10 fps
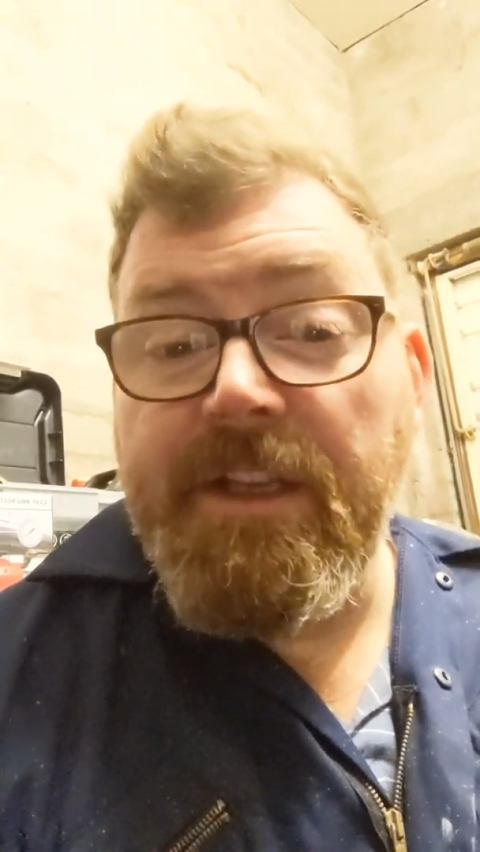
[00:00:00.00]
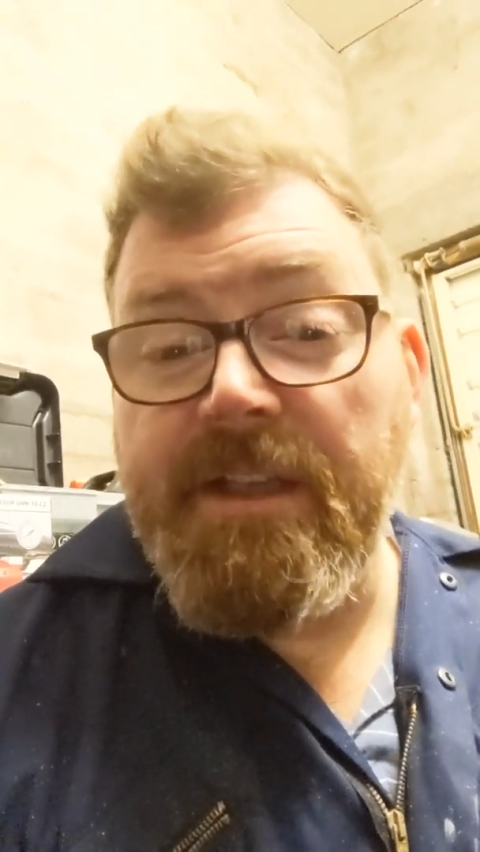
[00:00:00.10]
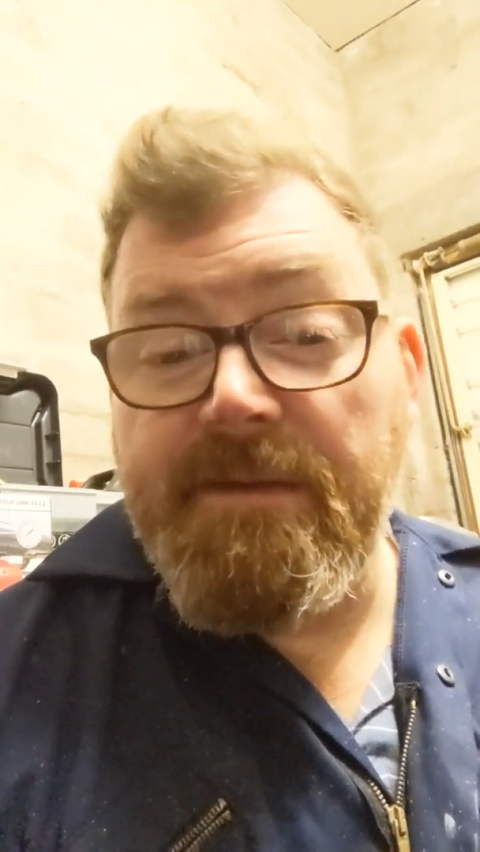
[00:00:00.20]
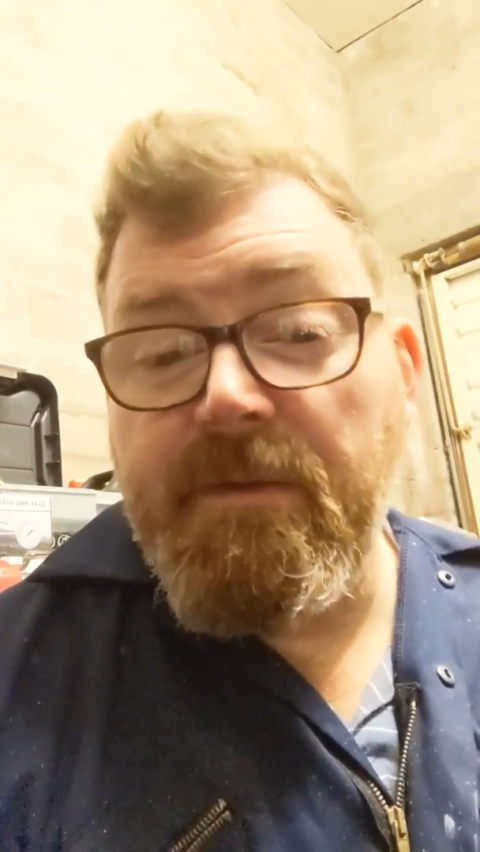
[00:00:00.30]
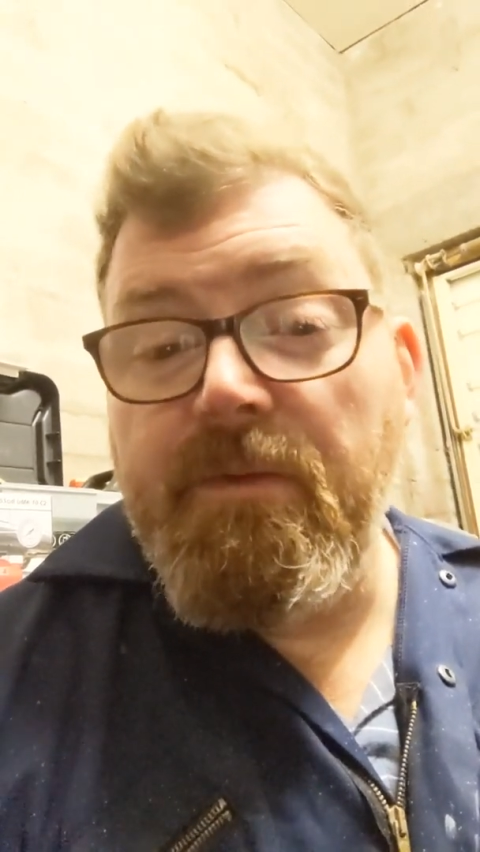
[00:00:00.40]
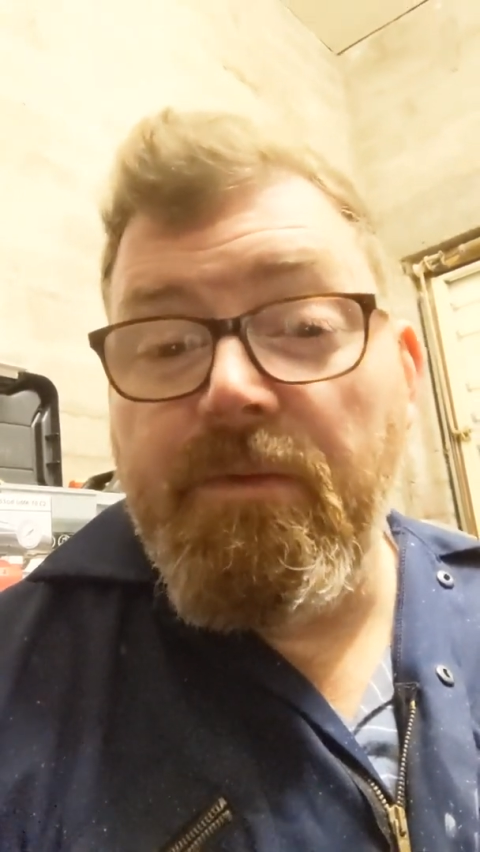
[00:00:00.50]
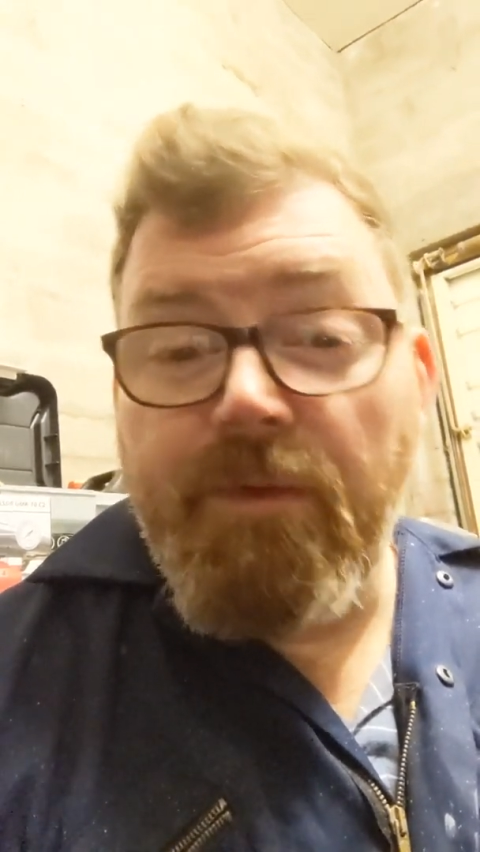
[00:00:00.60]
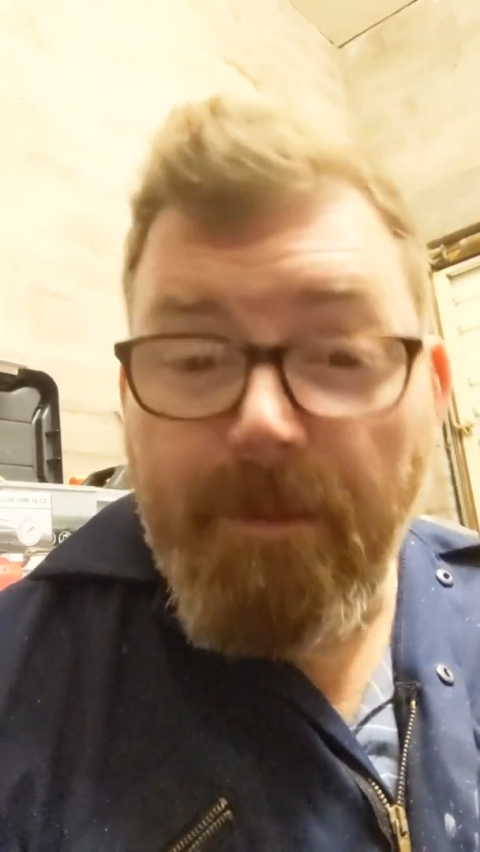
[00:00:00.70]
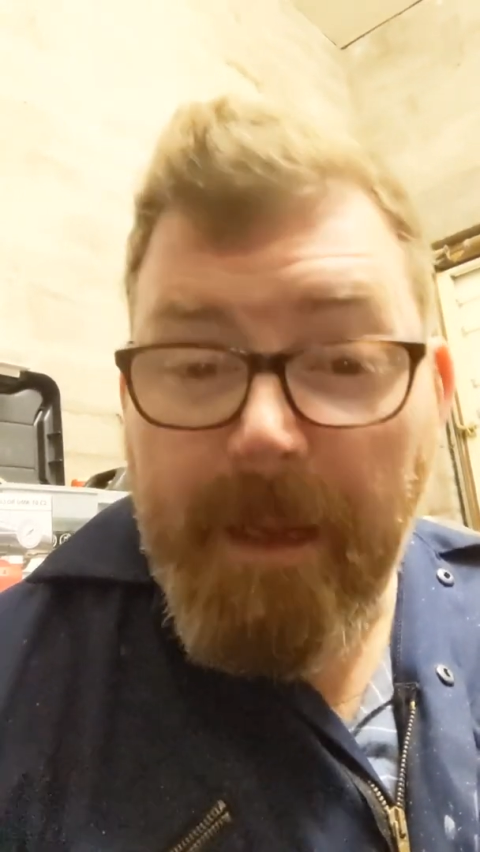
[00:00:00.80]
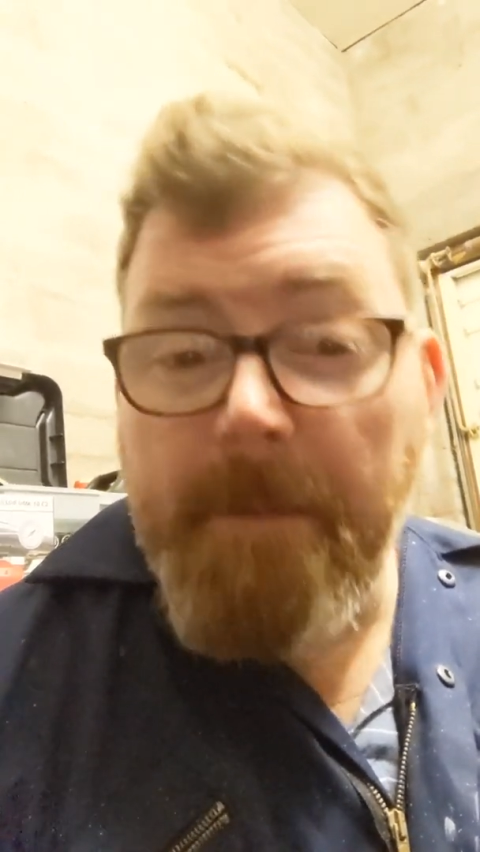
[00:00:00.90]
Just
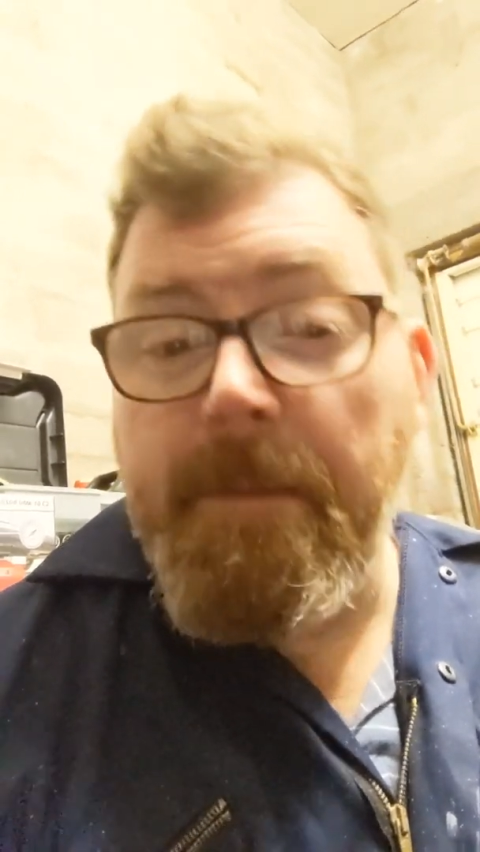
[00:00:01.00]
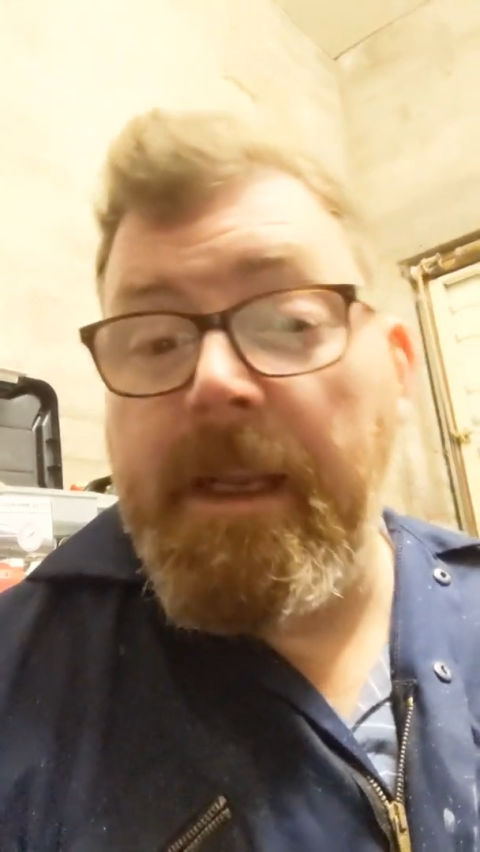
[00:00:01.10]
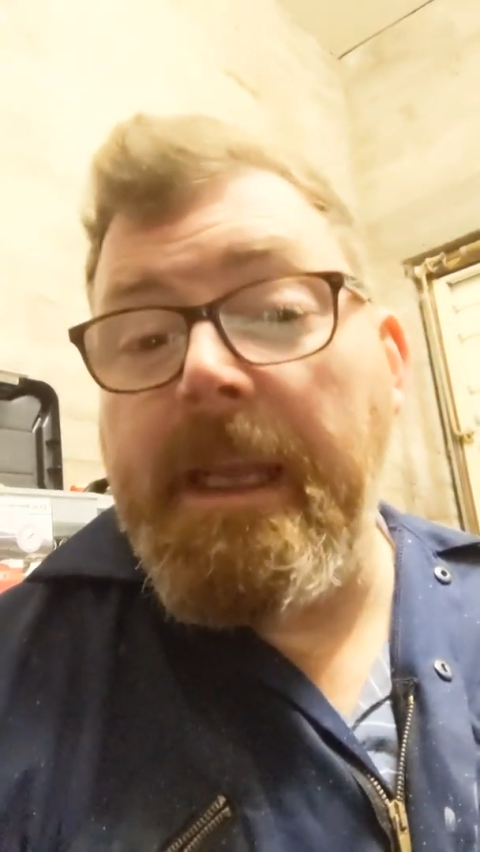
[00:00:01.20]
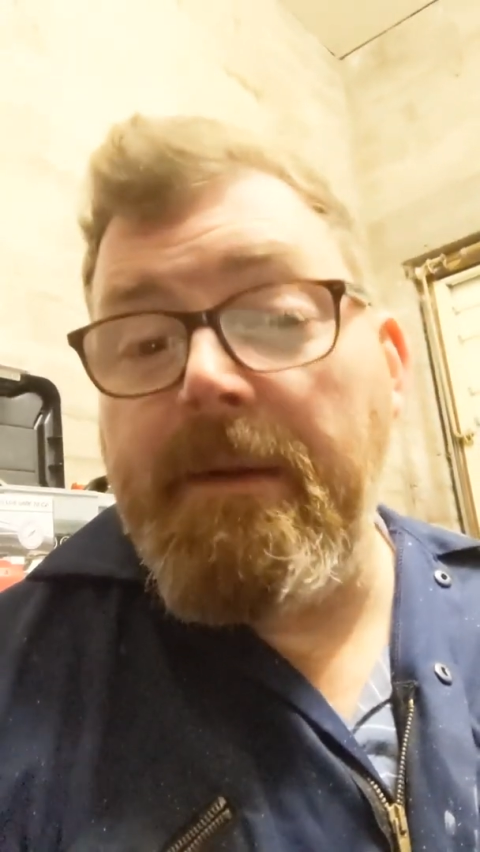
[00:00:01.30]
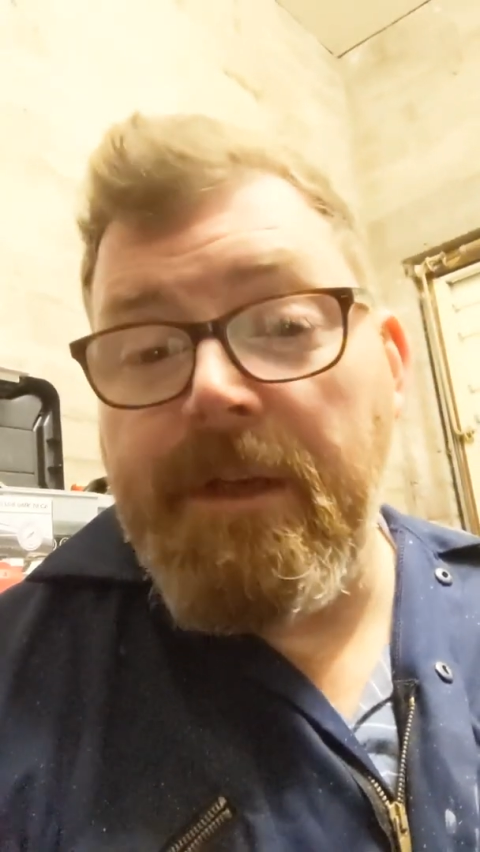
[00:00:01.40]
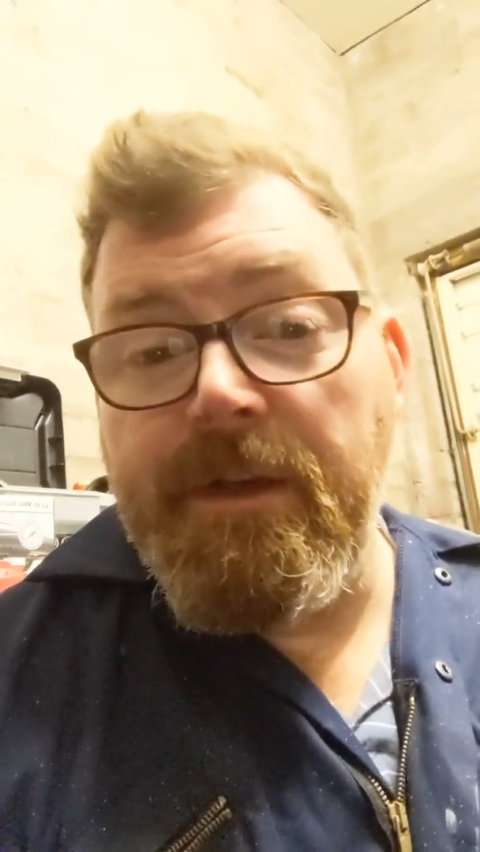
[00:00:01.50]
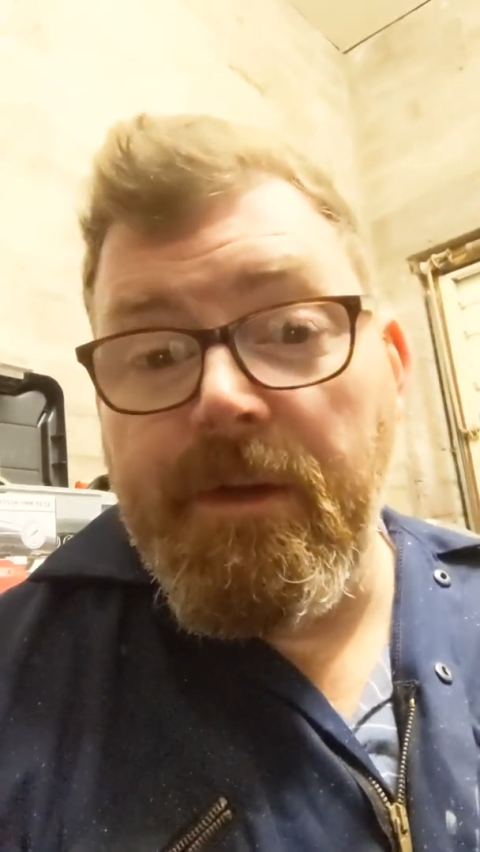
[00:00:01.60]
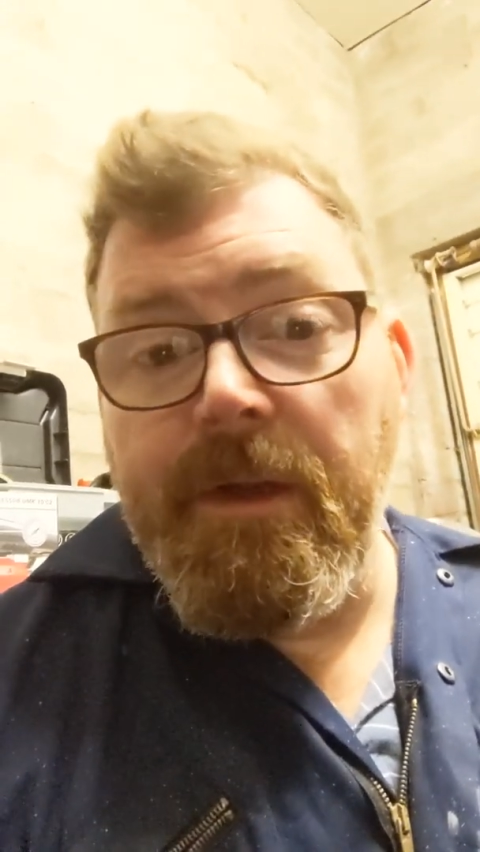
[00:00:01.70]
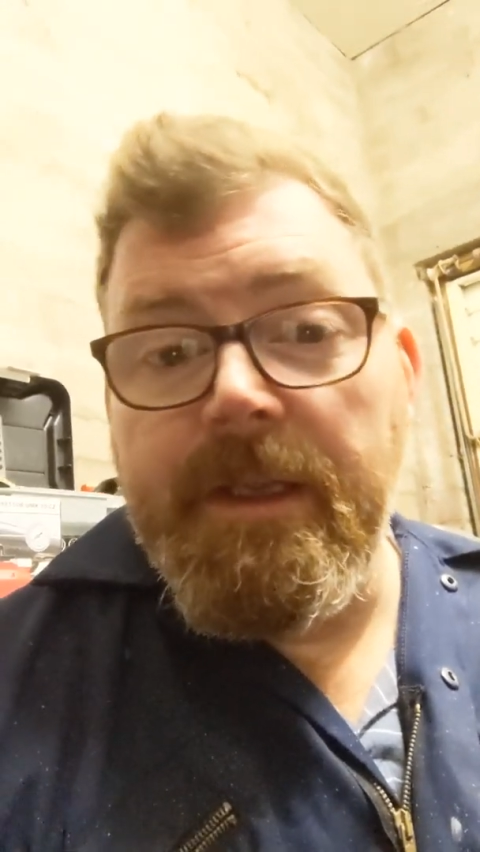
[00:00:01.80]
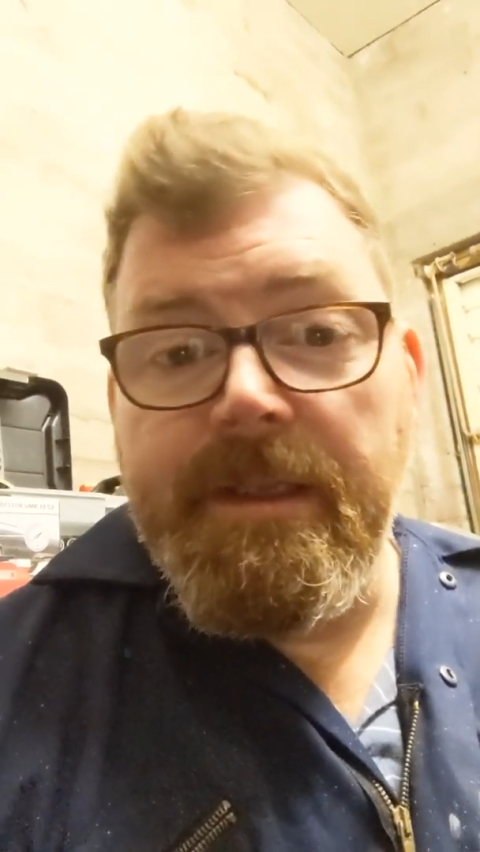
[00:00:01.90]
remembering how to
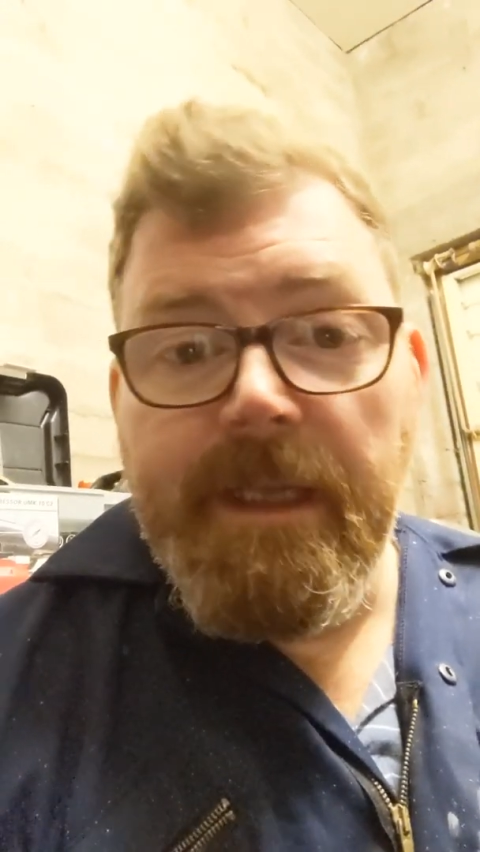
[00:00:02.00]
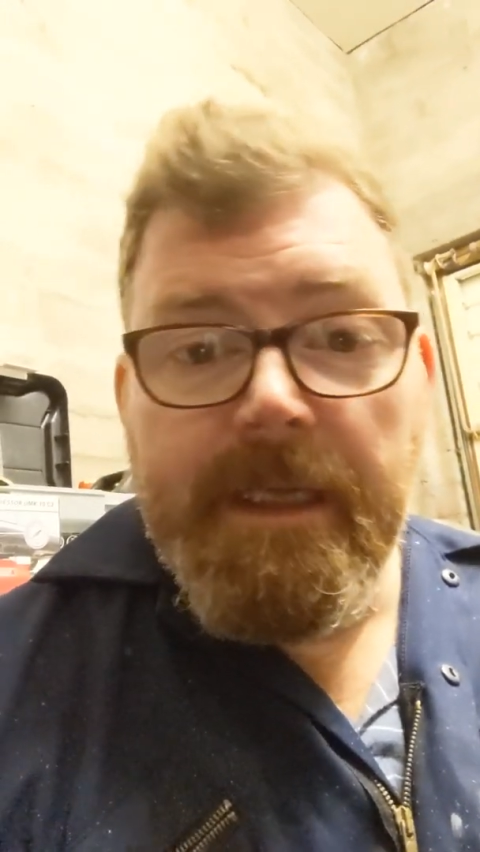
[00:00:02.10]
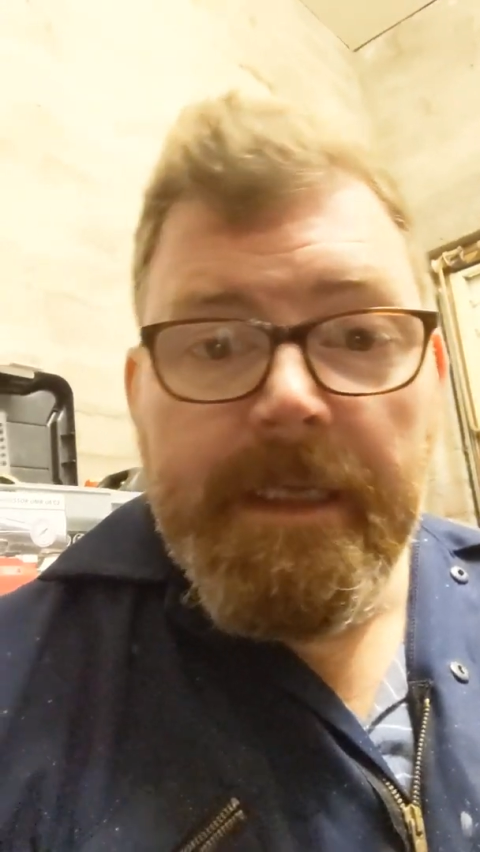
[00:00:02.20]
do it is